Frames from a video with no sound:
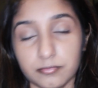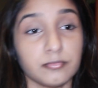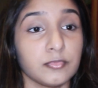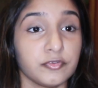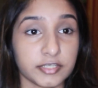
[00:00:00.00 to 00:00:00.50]

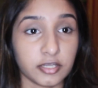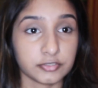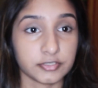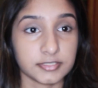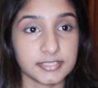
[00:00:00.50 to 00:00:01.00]
Moving
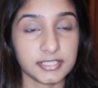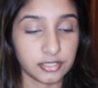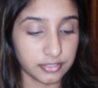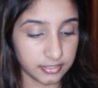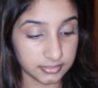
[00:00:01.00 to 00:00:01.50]
on to
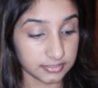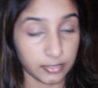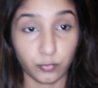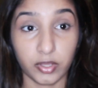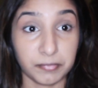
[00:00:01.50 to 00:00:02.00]
concealer, this is
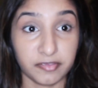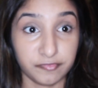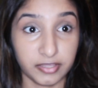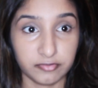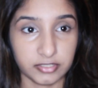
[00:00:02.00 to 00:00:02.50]
like one of my
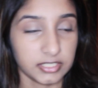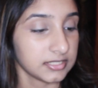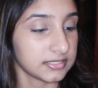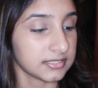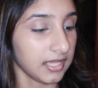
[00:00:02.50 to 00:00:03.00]

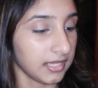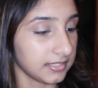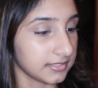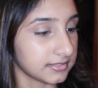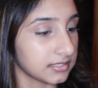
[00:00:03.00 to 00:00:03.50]
favorites,
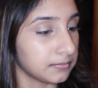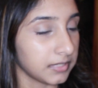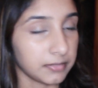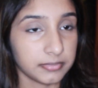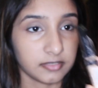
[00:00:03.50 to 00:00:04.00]
and it's the
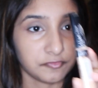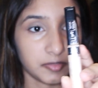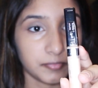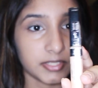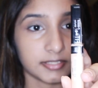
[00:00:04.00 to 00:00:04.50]
Maybelline
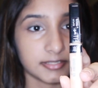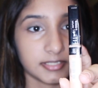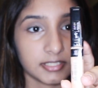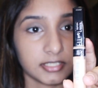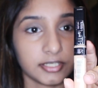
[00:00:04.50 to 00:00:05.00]
Fit Me
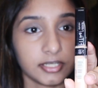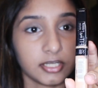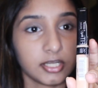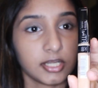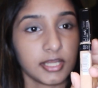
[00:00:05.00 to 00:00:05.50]
Concealer
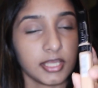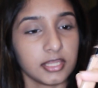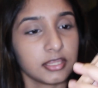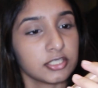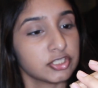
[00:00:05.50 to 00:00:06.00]

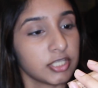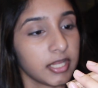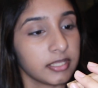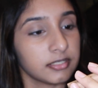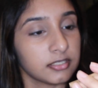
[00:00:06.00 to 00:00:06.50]
in the
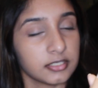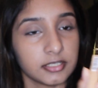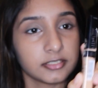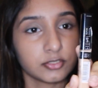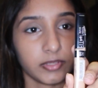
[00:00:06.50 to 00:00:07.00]
shade
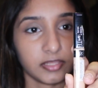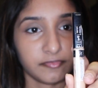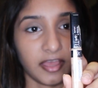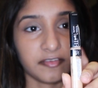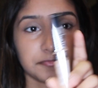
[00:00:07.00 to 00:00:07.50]

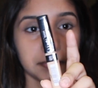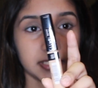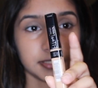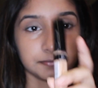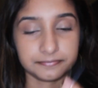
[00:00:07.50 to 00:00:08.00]
25
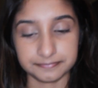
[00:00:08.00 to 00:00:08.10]
Medium.